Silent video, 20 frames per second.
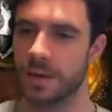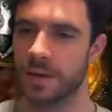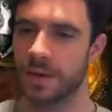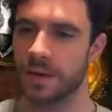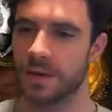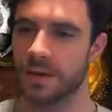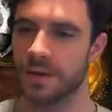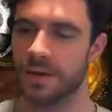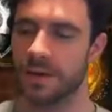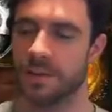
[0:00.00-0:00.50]

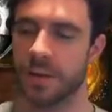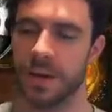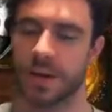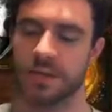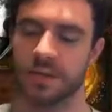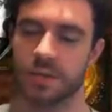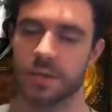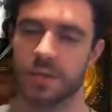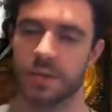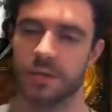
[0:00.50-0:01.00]
So the
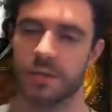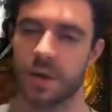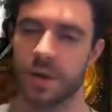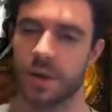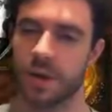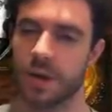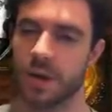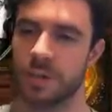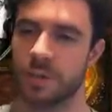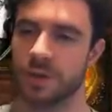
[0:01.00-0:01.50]
Painted World of
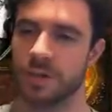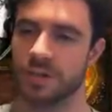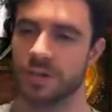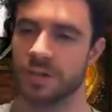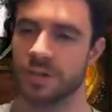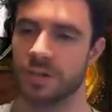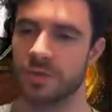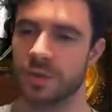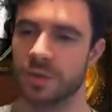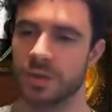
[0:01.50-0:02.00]
Ariamis
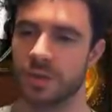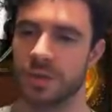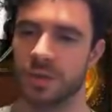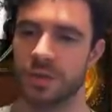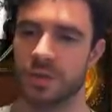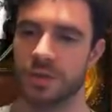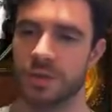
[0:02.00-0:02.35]
is really cool.